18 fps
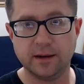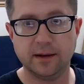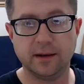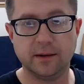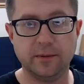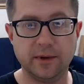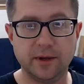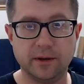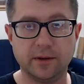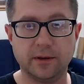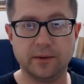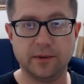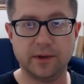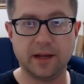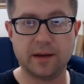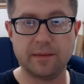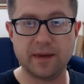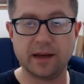And we know that
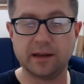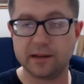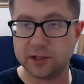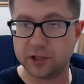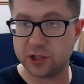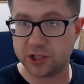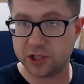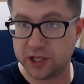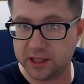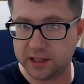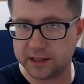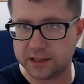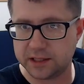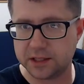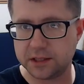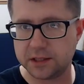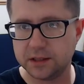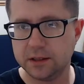when they make the
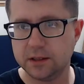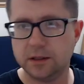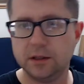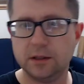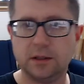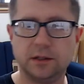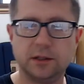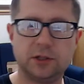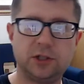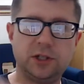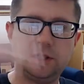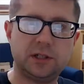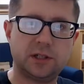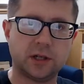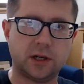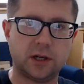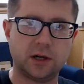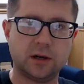sheets
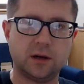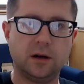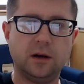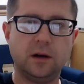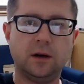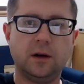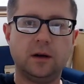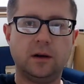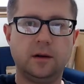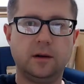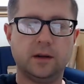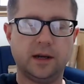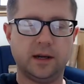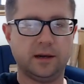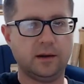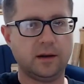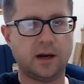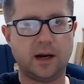are
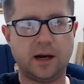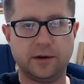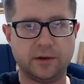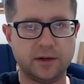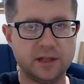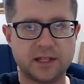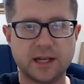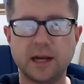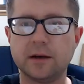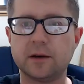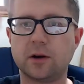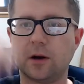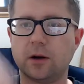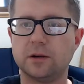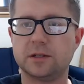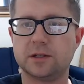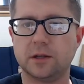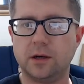like 110
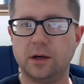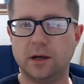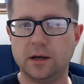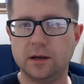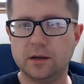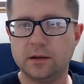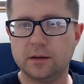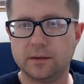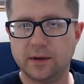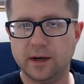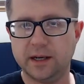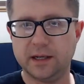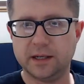cards long, right?